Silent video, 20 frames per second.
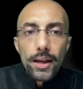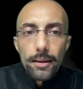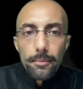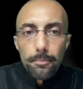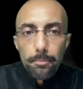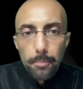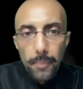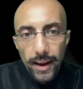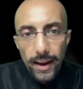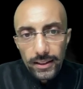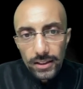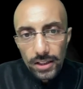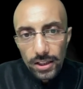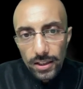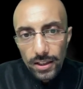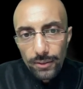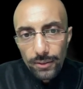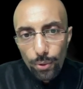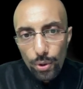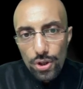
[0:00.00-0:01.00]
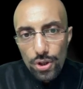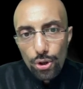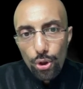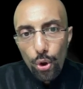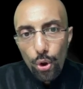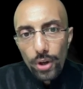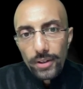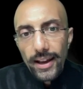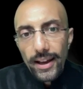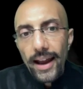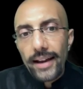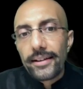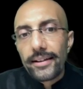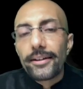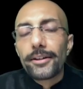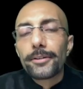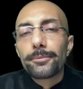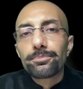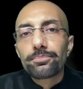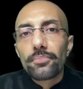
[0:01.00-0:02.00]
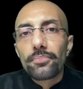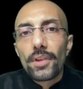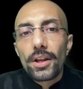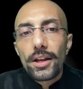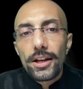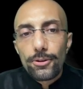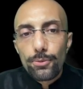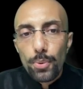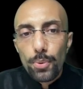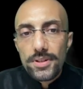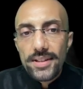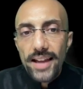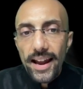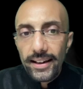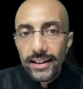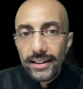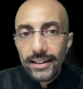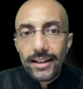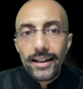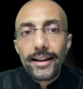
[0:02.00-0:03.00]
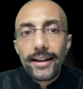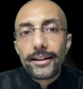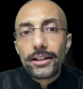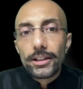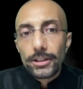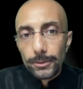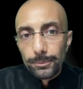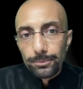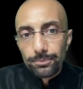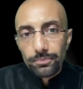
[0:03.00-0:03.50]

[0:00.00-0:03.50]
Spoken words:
Maithili was not added. It was added later.